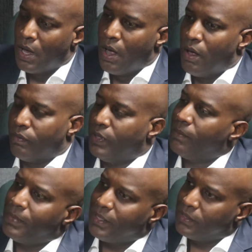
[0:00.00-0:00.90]
There are
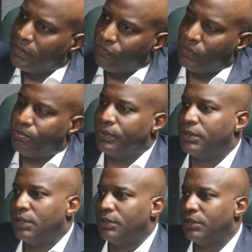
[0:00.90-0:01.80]
many different
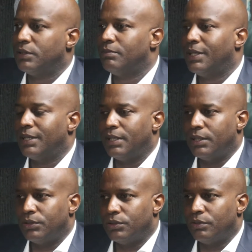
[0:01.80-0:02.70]
procedures and
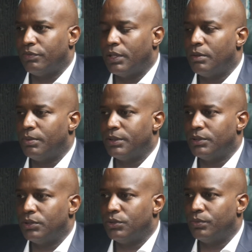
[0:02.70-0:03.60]
medications available
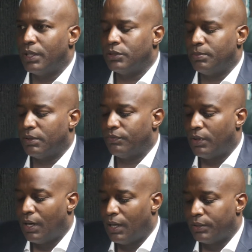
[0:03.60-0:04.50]
in the U.S. But
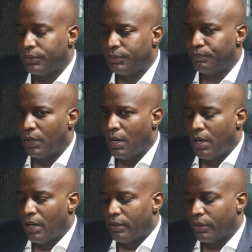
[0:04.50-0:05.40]
for us,
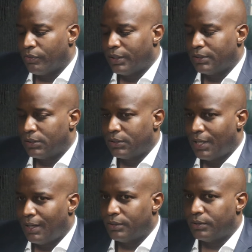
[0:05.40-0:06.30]
the greatest
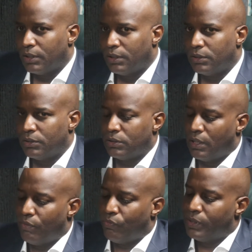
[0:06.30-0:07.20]
challenge is
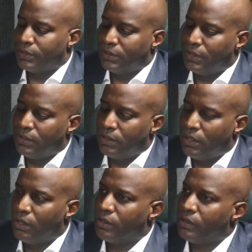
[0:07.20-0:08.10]
if we're seeing
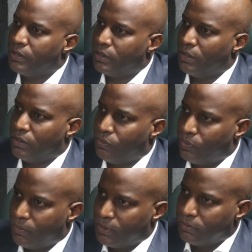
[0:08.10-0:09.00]
younger and younger
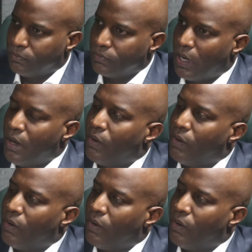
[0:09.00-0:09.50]
women